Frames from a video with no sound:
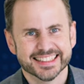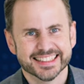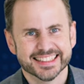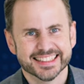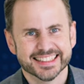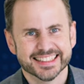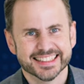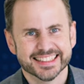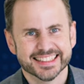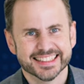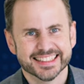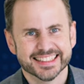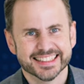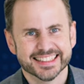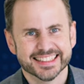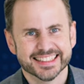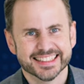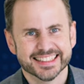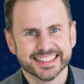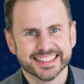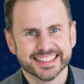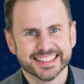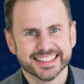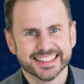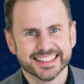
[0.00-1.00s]

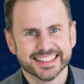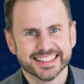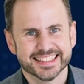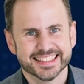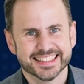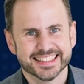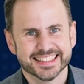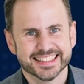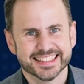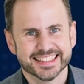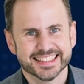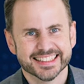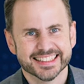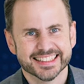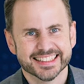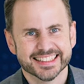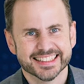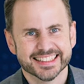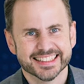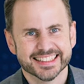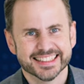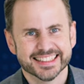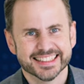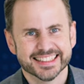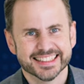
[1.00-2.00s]

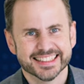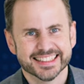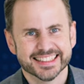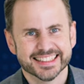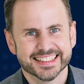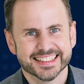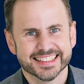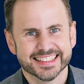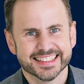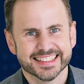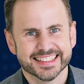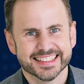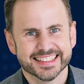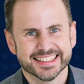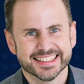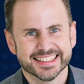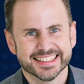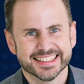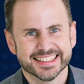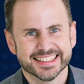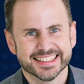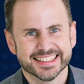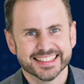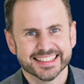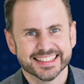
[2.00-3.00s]

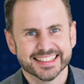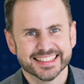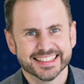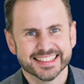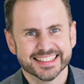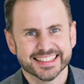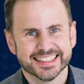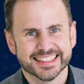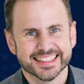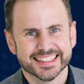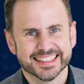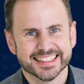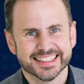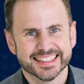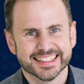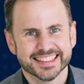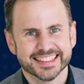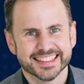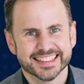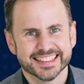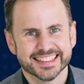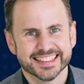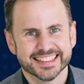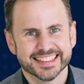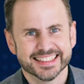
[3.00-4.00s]

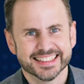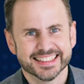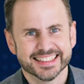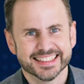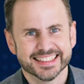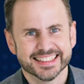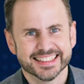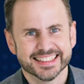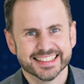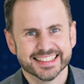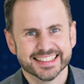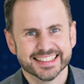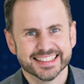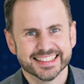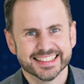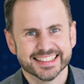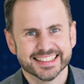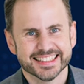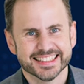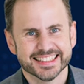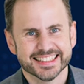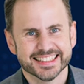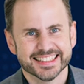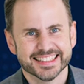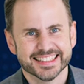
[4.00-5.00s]

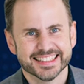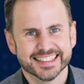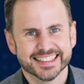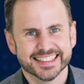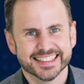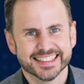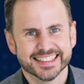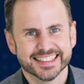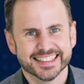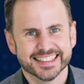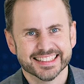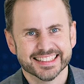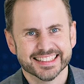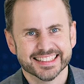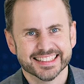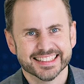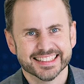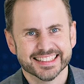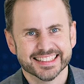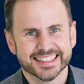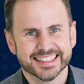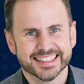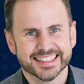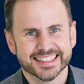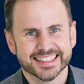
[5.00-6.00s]

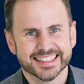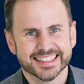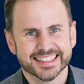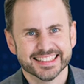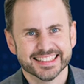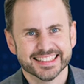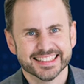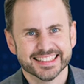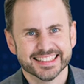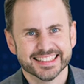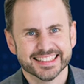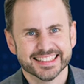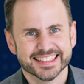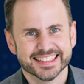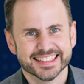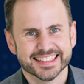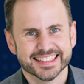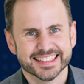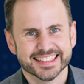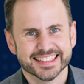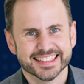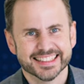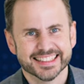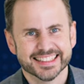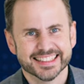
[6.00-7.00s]

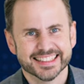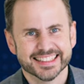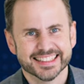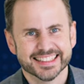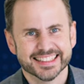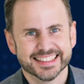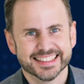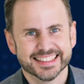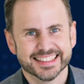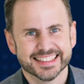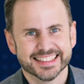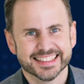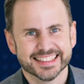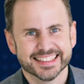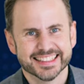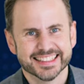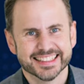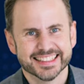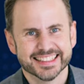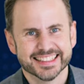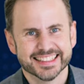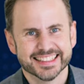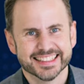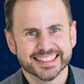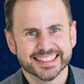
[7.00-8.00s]

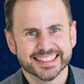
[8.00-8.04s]
(no lip movement)